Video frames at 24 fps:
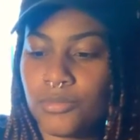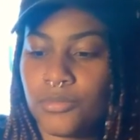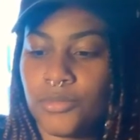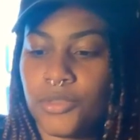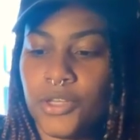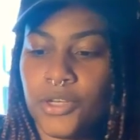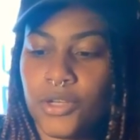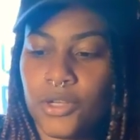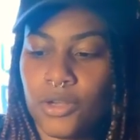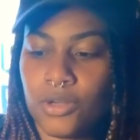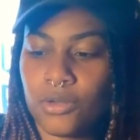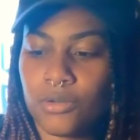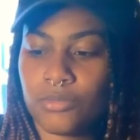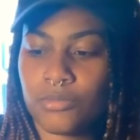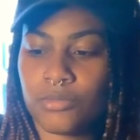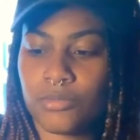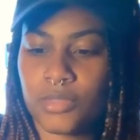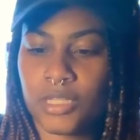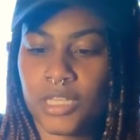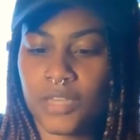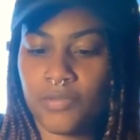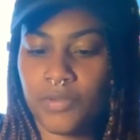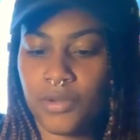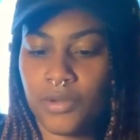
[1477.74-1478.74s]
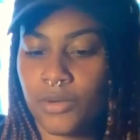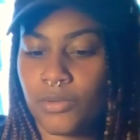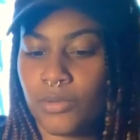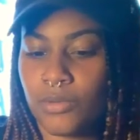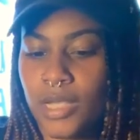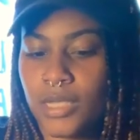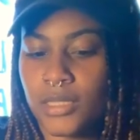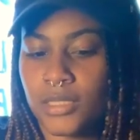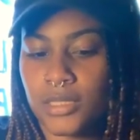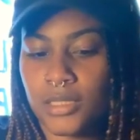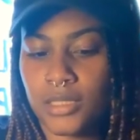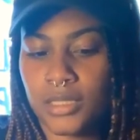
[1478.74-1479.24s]
you know, give it a
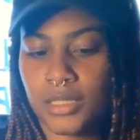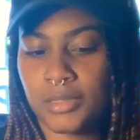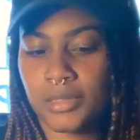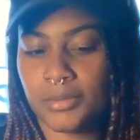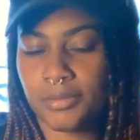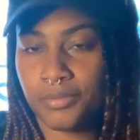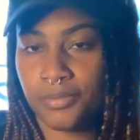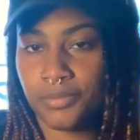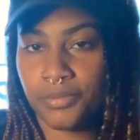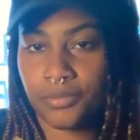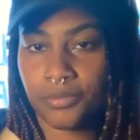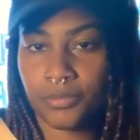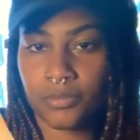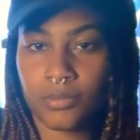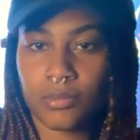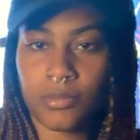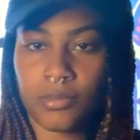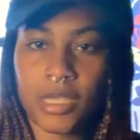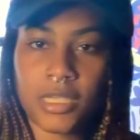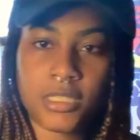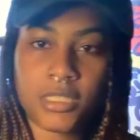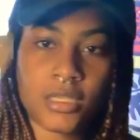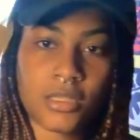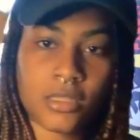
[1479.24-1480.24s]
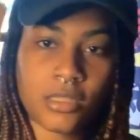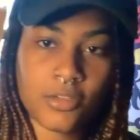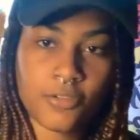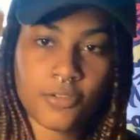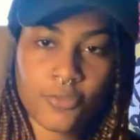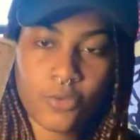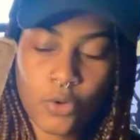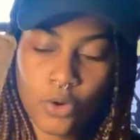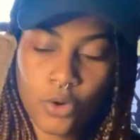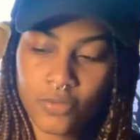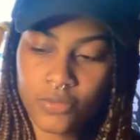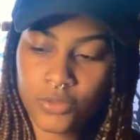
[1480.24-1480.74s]
rest, basically.
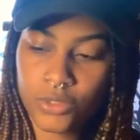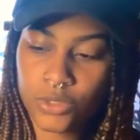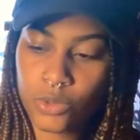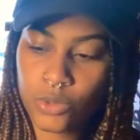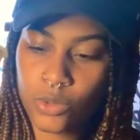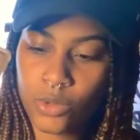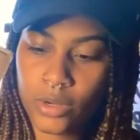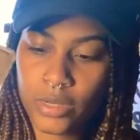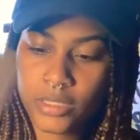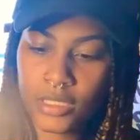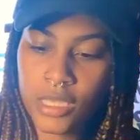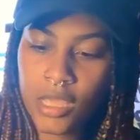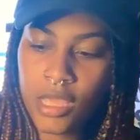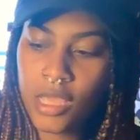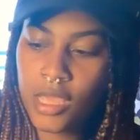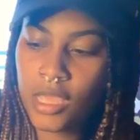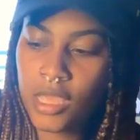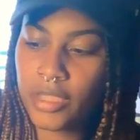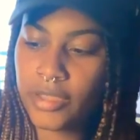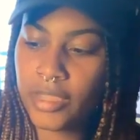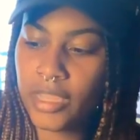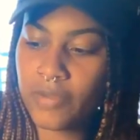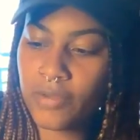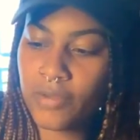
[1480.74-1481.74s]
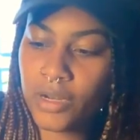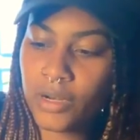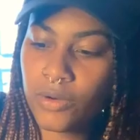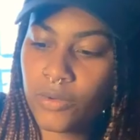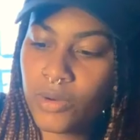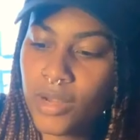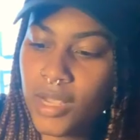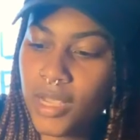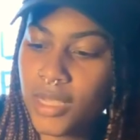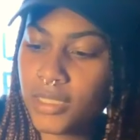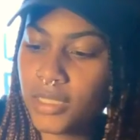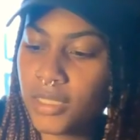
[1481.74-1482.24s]
4 of Swords. Give it a
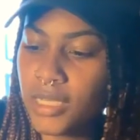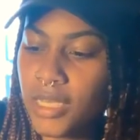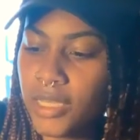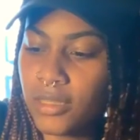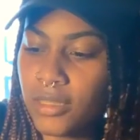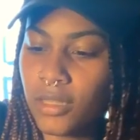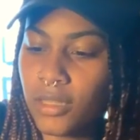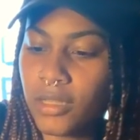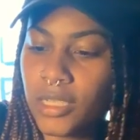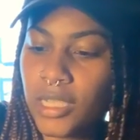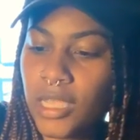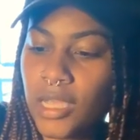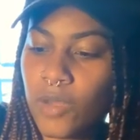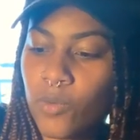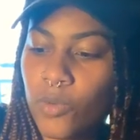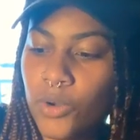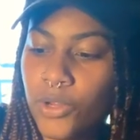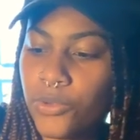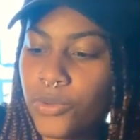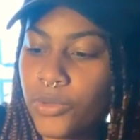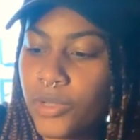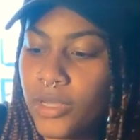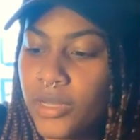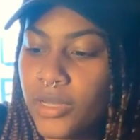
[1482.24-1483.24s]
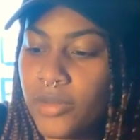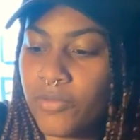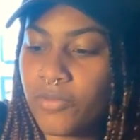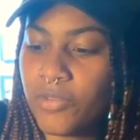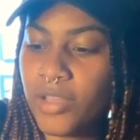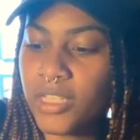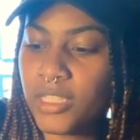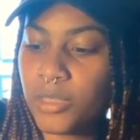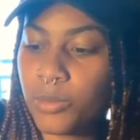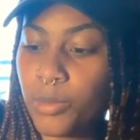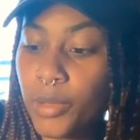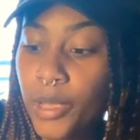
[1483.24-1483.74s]
rest and look at where you can
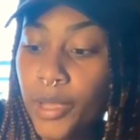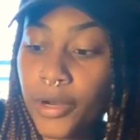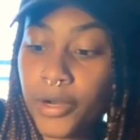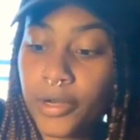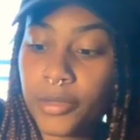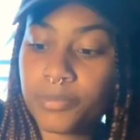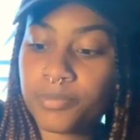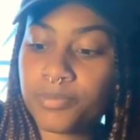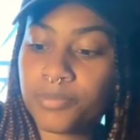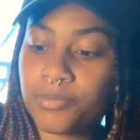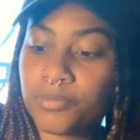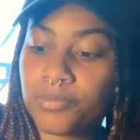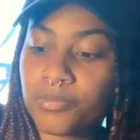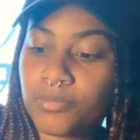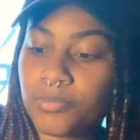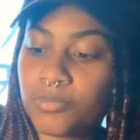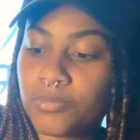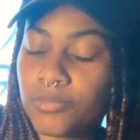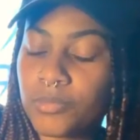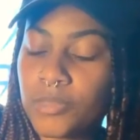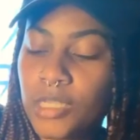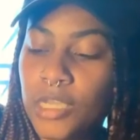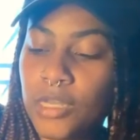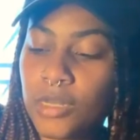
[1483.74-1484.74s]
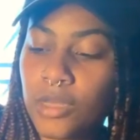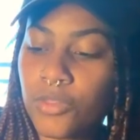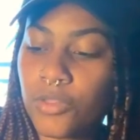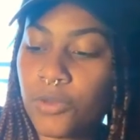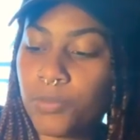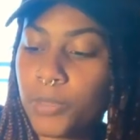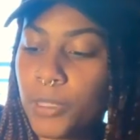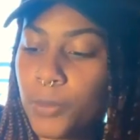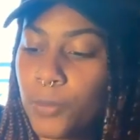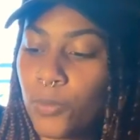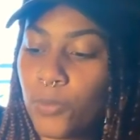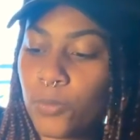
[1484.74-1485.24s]
invest better in other
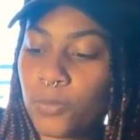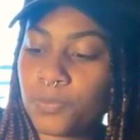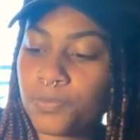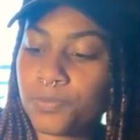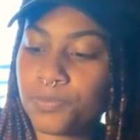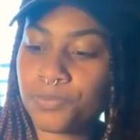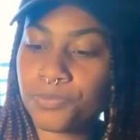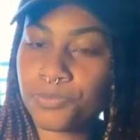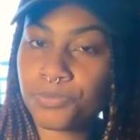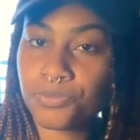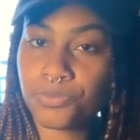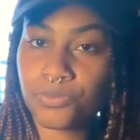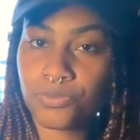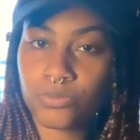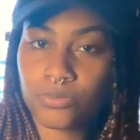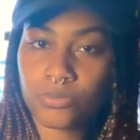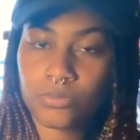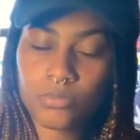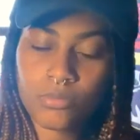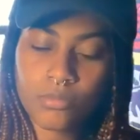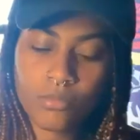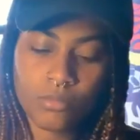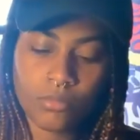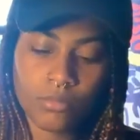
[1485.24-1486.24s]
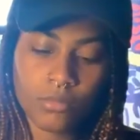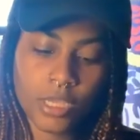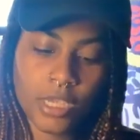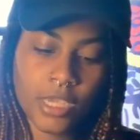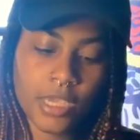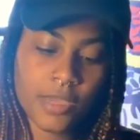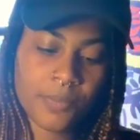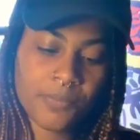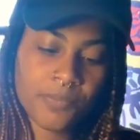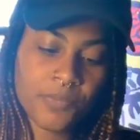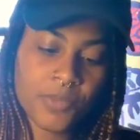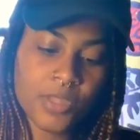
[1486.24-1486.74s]
people,
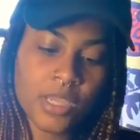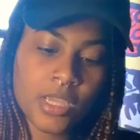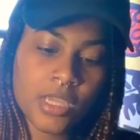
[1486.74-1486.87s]
okay?